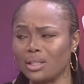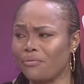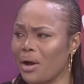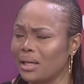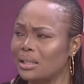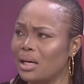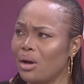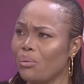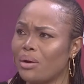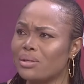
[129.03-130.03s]
In fact,
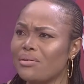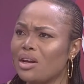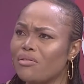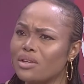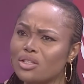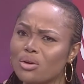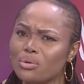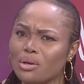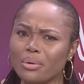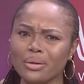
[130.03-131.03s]
when I was having a conversation
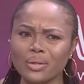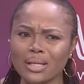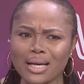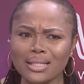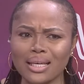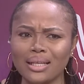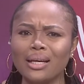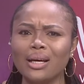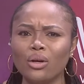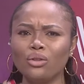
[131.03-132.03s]
with someone, he was asking,
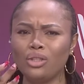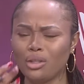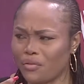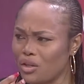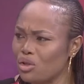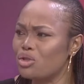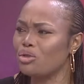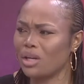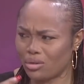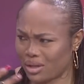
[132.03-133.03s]
Davido's
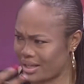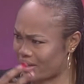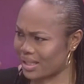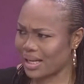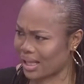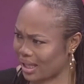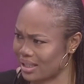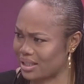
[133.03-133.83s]
children, do they dress like that?